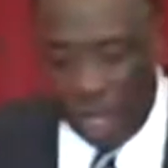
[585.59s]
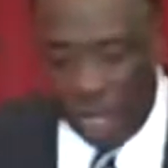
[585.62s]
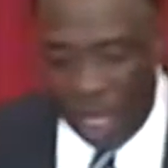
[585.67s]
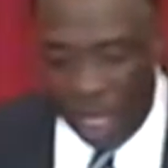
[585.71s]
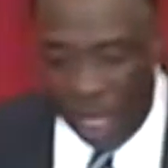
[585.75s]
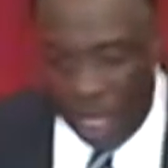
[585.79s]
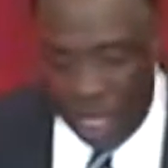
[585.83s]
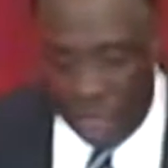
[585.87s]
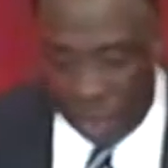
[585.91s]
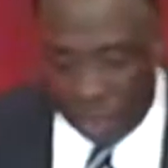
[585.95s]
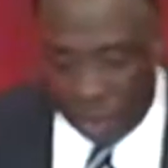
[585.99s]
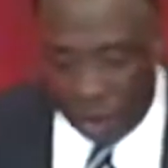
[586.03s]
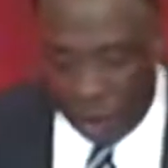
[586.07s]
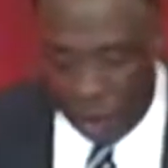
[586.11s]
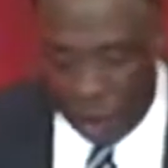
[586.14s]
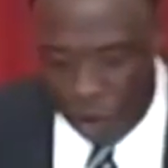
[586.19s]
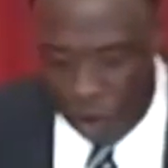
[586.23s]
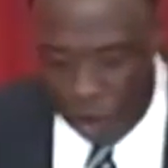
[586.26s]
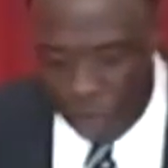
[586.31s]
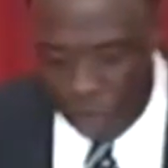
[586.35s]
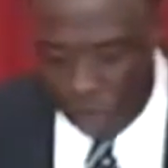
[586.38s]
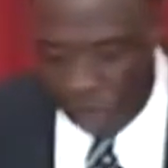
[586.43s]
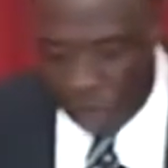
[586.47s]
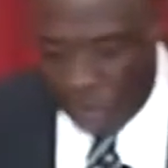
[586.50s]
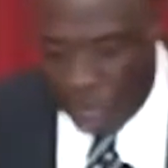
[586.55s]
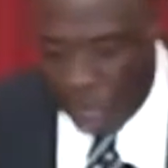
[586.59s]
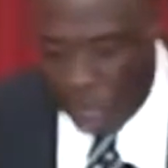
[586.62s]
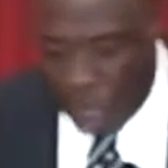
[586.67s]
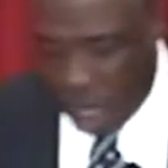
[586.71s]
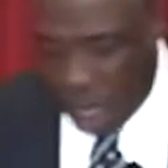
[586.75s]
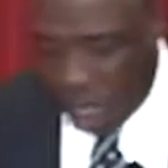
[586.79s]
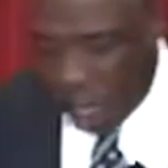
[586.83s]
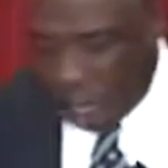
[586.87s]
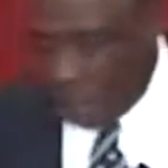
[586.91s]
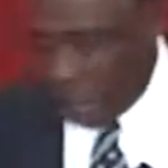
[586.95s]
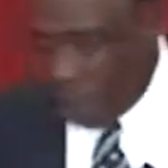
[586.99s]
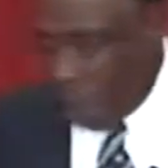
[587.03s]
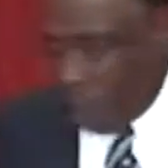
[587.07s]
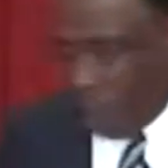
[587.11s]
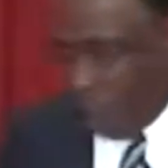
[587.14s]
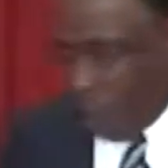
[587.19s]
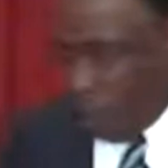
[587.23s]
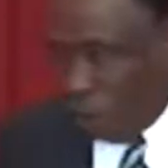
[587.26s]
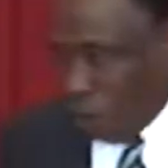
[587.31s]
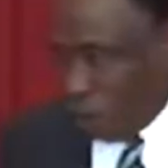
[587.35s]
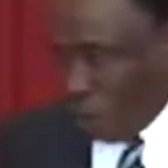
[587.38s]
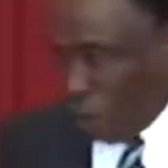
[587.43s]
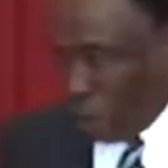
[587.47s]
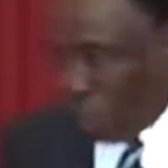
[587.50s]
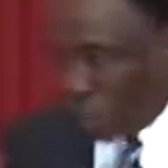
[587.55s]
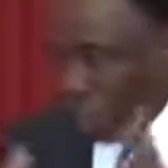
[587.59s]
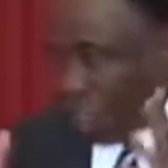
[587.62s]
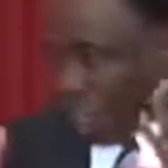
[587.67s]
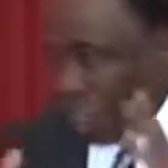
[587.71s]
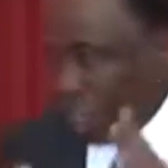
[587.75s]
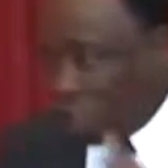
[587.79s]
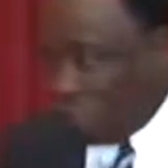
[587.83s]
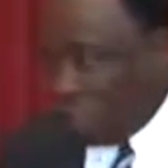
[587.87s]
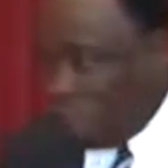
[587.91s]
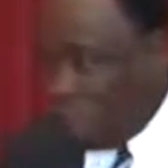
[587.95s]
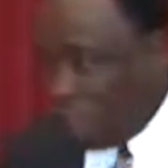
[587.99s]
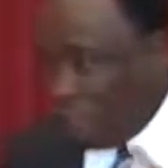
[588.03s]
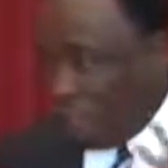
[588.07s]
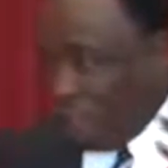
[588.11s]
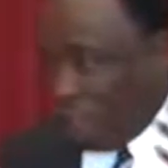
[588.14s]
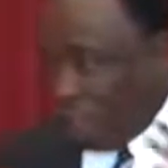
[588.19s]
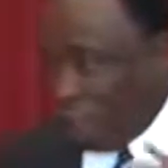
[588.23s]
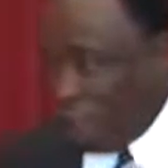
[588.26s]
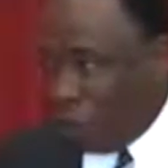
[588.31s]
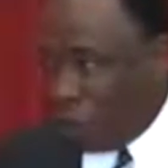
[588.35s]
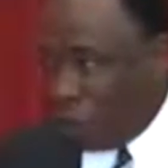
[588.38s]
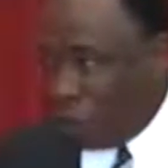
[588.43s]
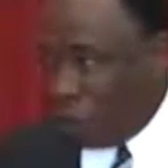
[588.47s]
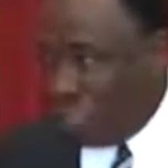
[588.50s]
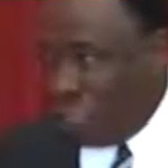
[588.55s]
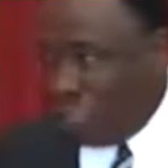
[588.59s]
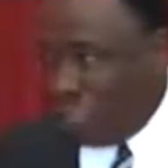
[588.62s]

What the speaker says: he joined some organization, wants to have all the